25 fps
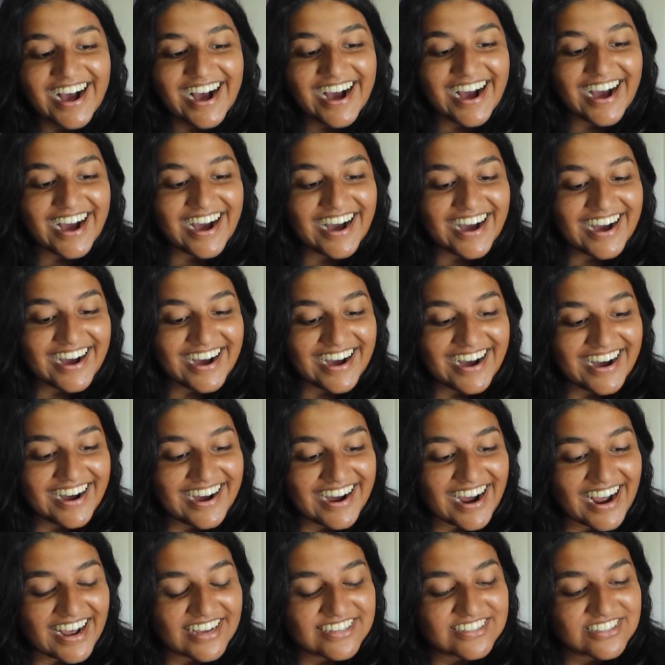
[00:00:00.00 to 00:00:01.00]

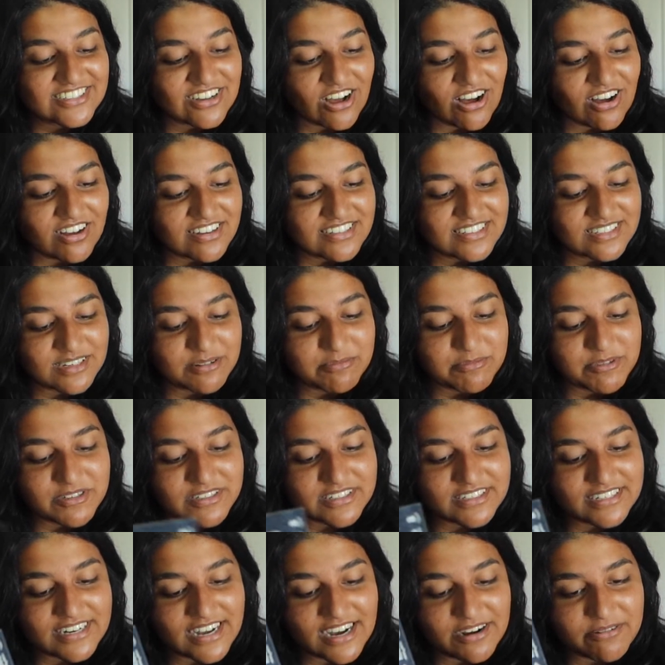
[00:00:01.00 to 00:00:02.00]
I saw
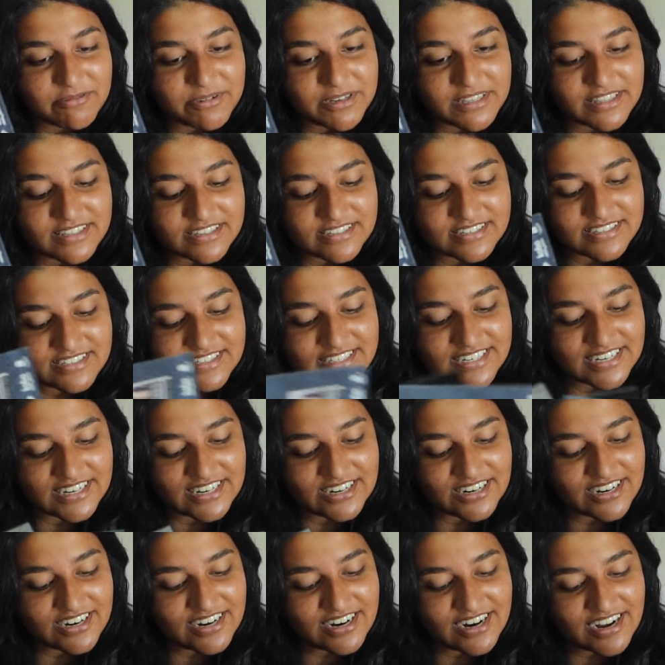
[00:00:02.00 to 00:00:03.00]
someone with a
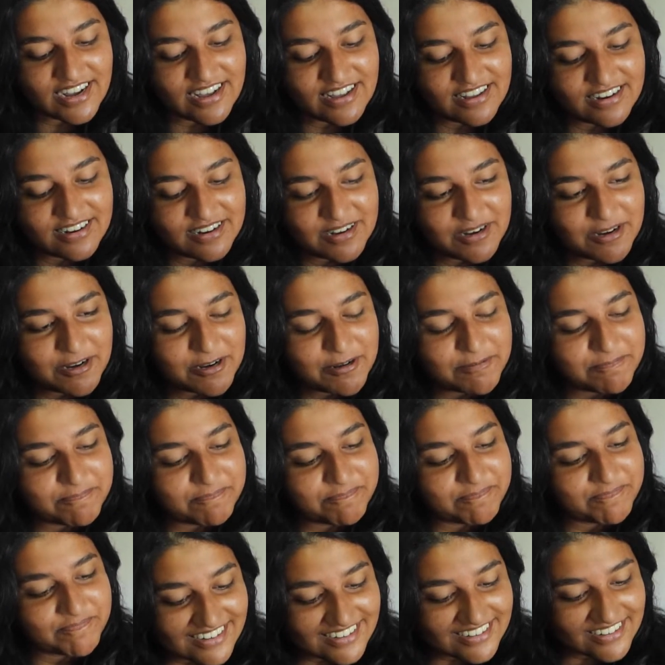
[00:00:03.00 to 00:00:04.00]
sticker
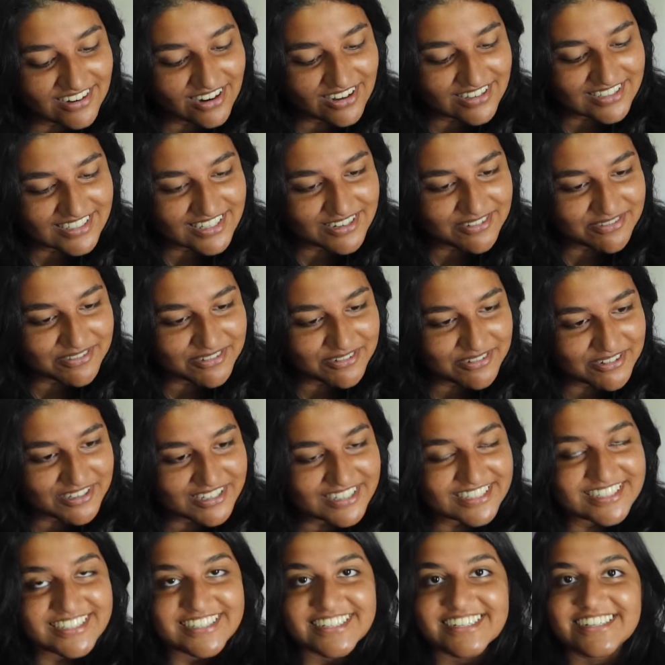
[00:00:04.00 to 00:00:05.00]
and not safe for
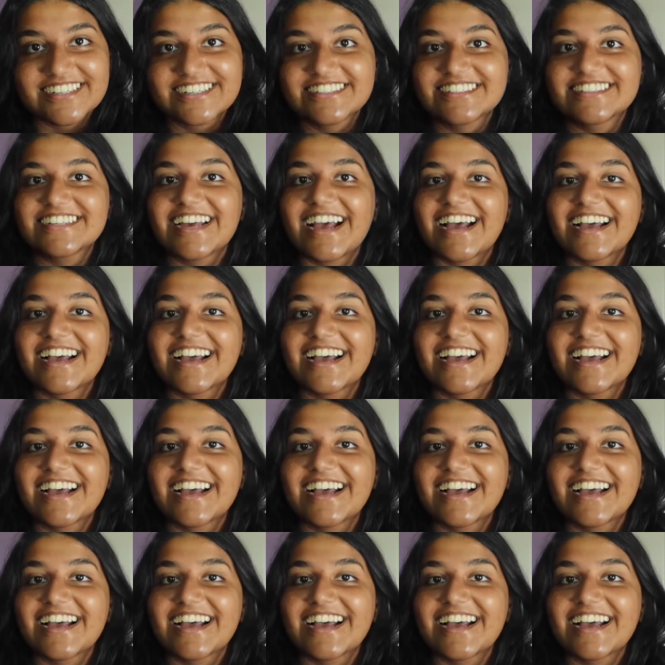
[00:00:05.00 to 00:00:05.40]
work stickers.